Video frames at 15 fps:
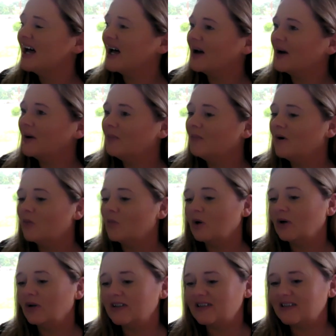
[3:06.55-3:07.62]
And
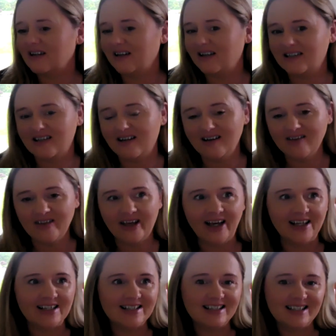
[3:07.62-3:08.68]
we're going to start on
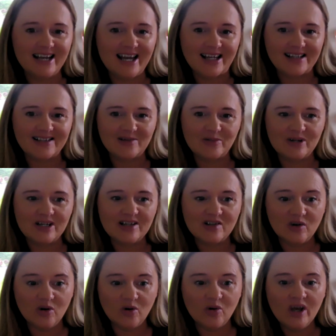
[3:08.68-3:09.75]
that next week.
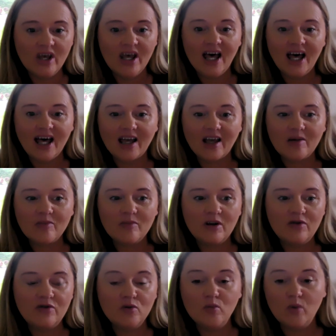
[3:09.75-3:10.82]
So
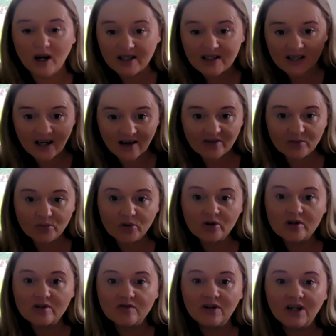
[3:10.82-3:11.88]
if you want to have the
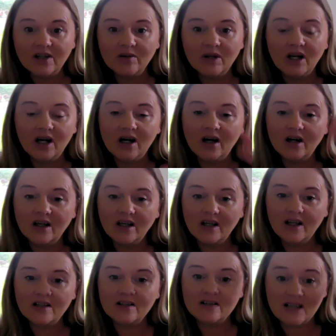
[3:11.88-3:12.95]
book to follow along,
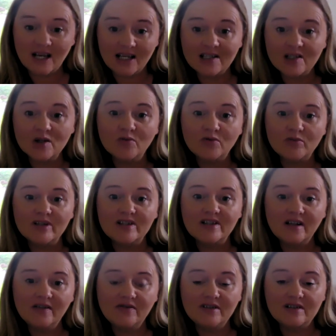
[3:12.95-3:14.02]
Standing Up For
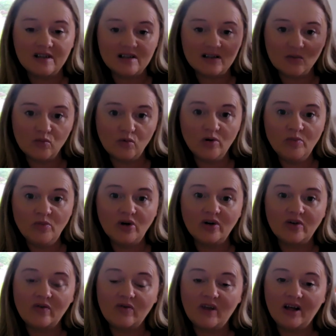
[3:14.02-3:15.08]
Myself is the one
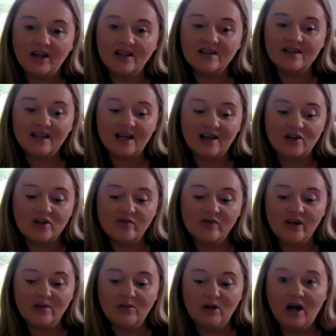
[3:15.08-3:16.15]
book that is actually
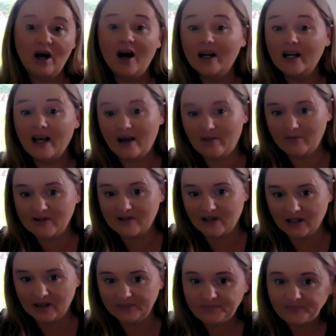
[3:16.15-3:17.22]
available on
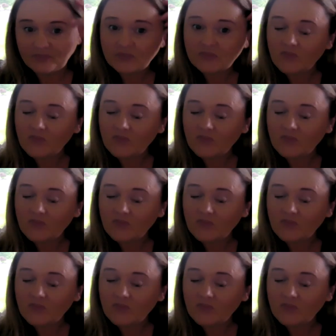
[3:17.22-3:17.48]
Amazon.